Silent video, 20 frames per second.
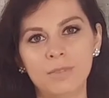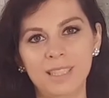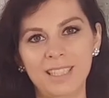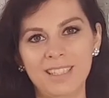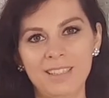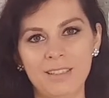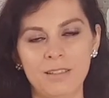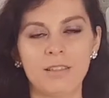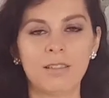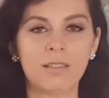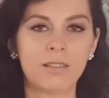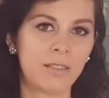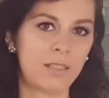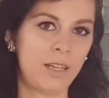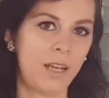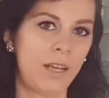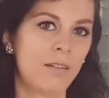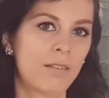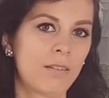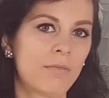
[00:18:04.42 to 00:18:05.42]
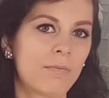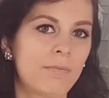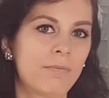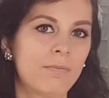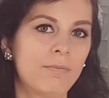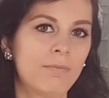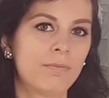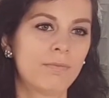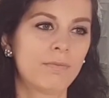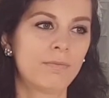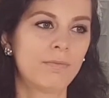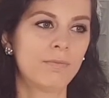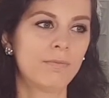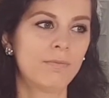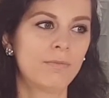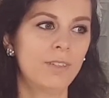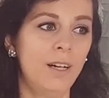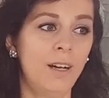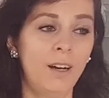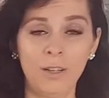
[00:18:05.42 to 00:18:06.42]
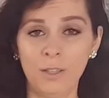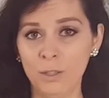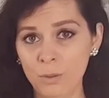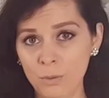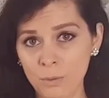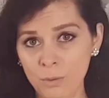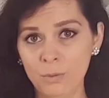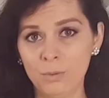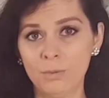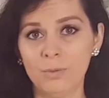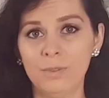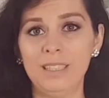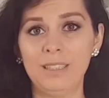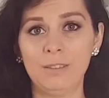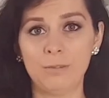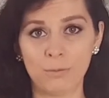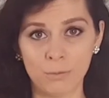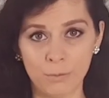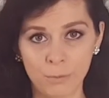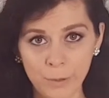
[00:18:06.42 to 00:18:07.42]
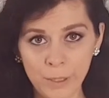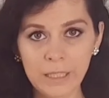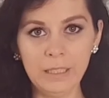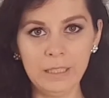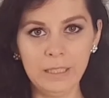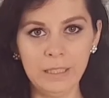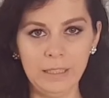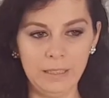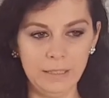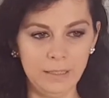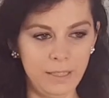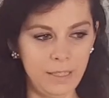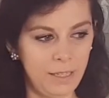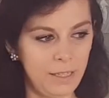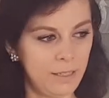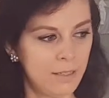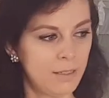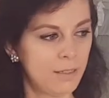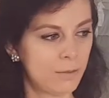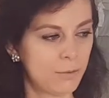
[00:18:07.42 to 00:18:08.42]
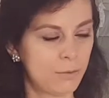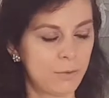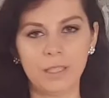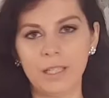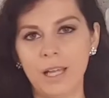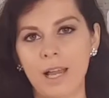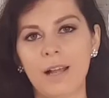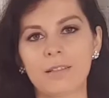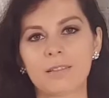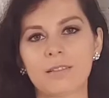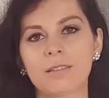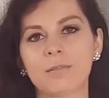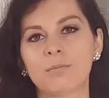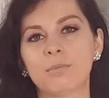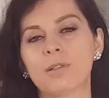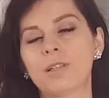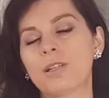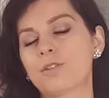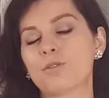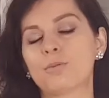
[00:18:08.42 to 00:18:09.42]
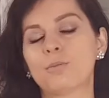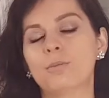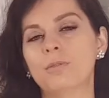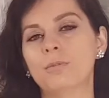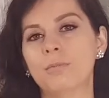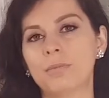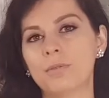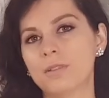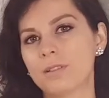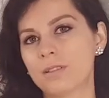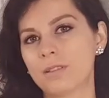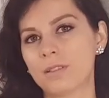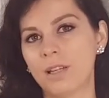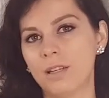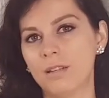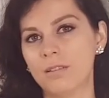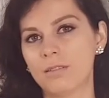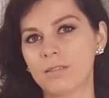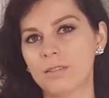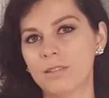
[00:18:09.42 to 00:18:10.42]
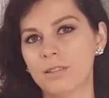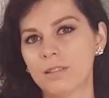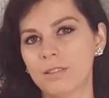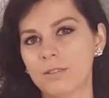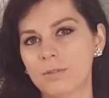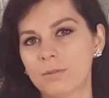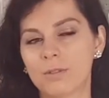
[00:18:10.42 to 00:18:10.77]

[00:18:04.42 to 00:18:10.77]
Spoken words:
is the state. Are you really in a relaxed and pleasurable state? Or